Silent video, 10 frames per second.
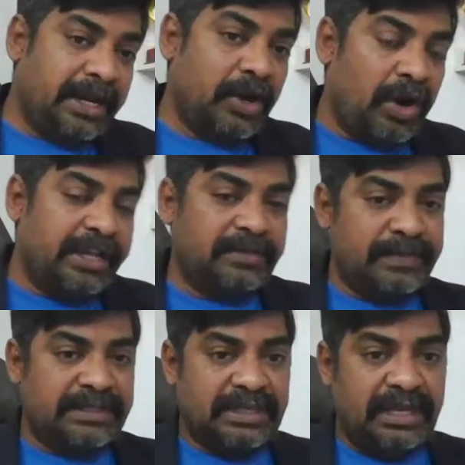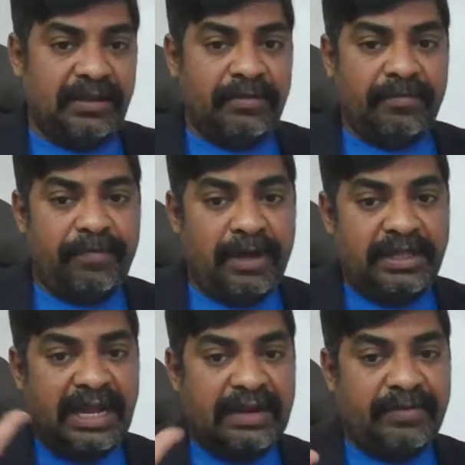record is missing for
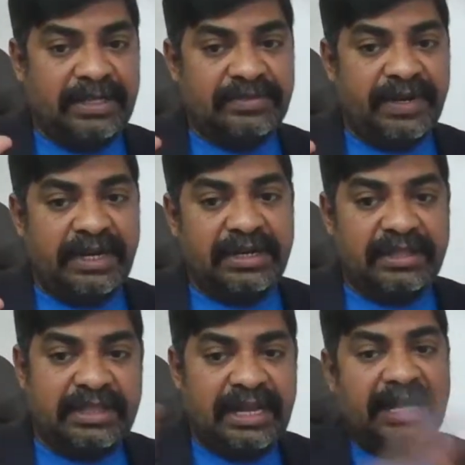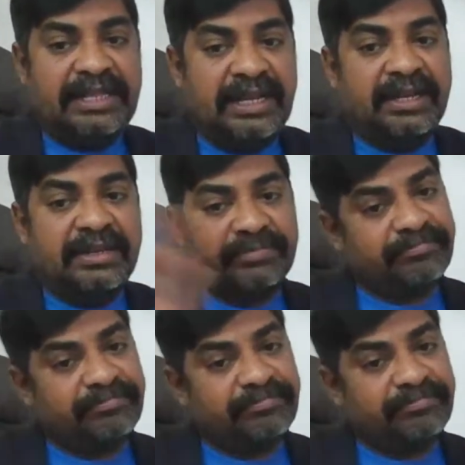the adverse event, then I think